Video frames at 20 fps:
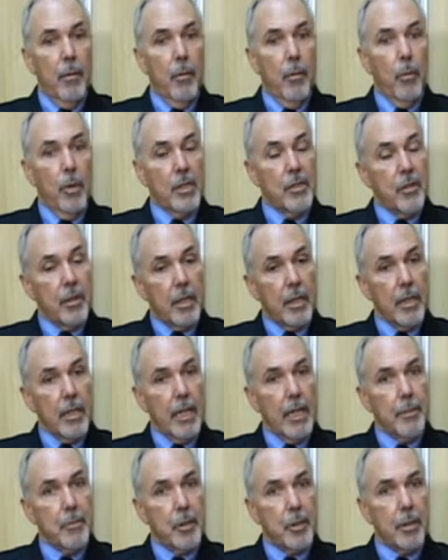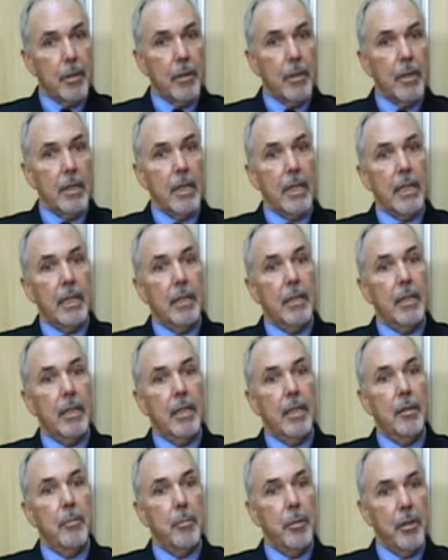What's in our labs currently
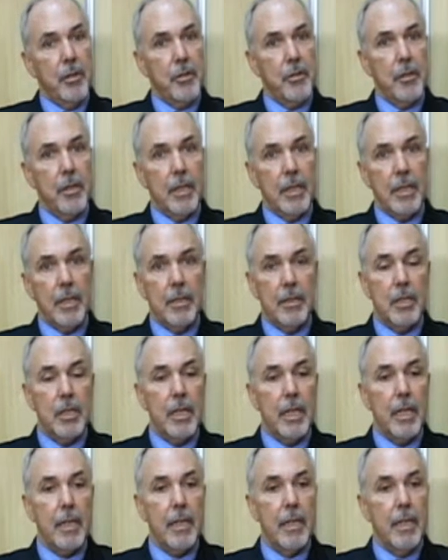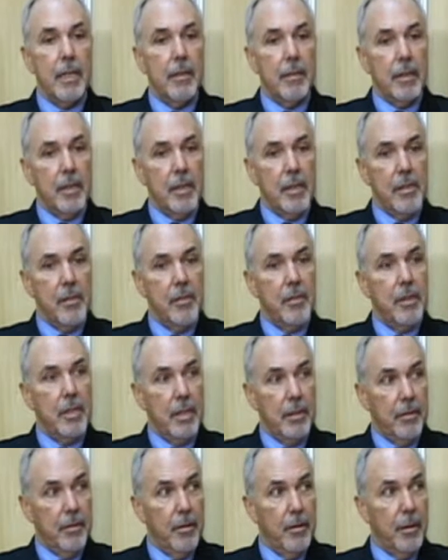in post-silicon checkout is
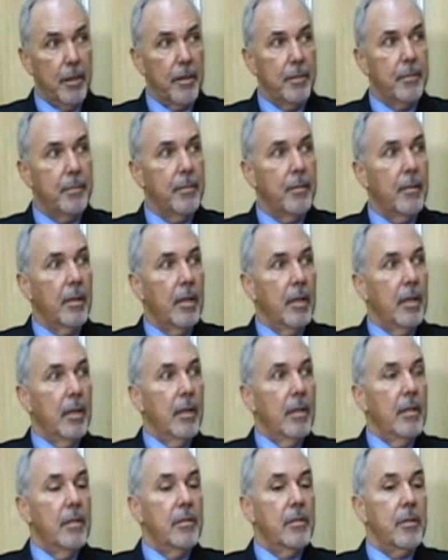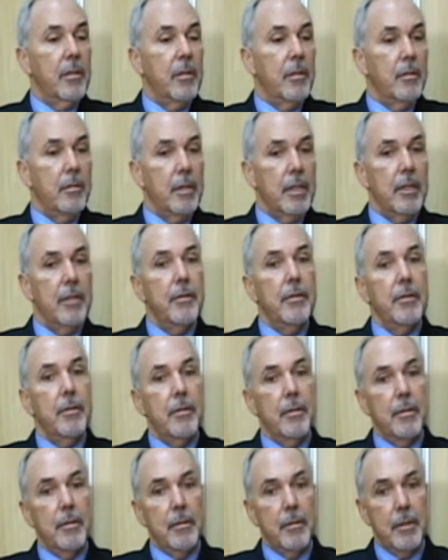T4. So we've
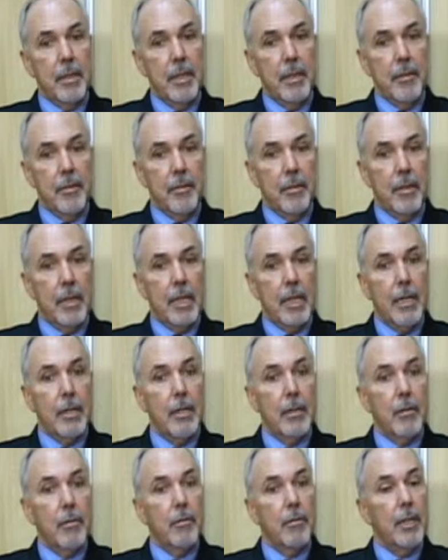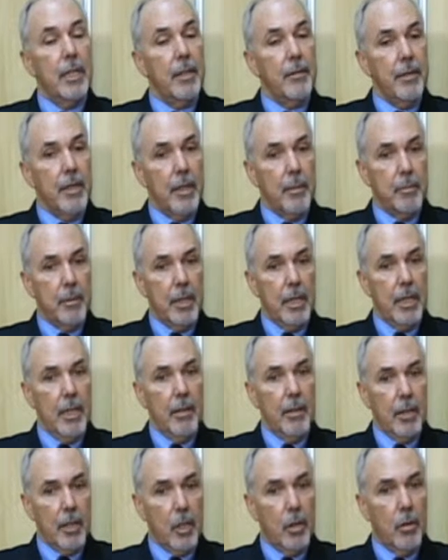redeveloped
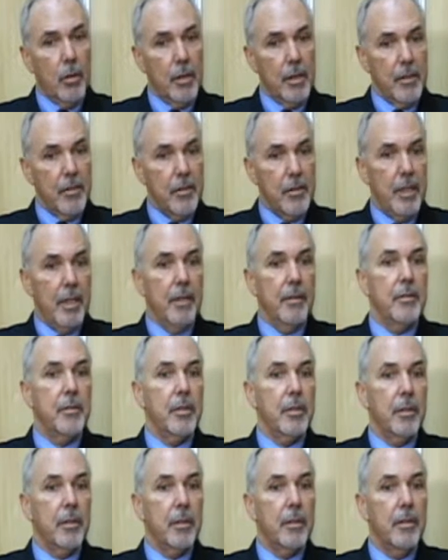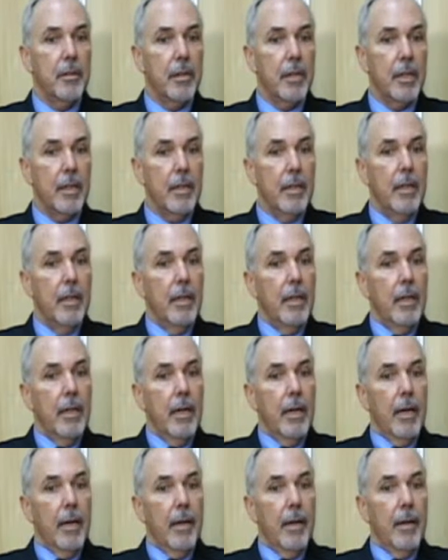the core itself. So the core
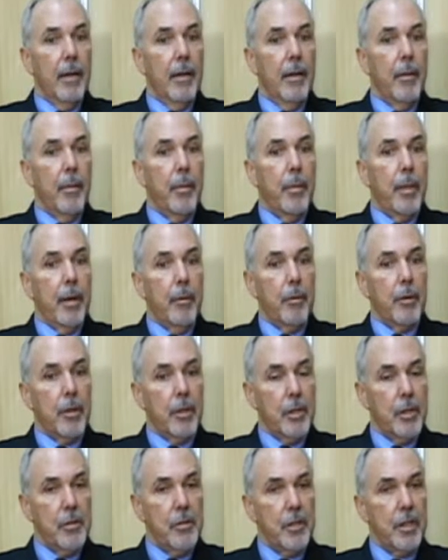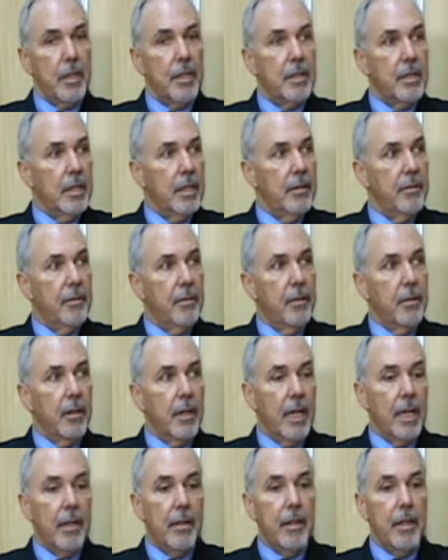that we're using on
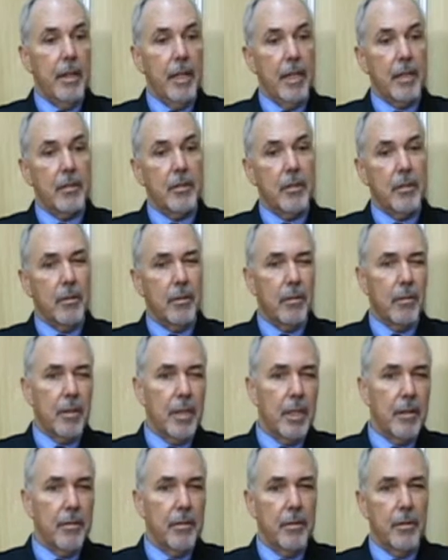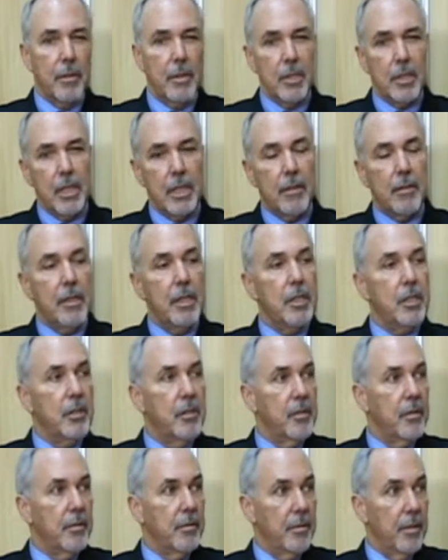T4 and the next 3 or 4
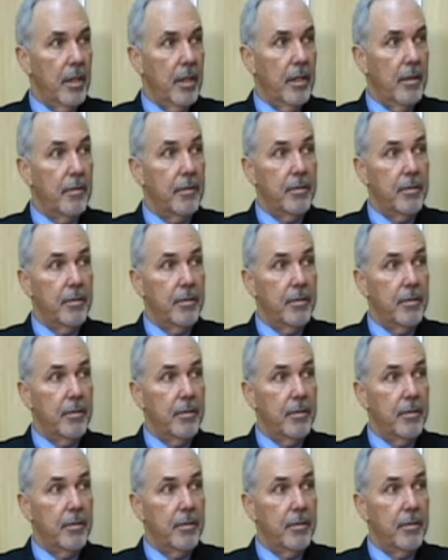generations of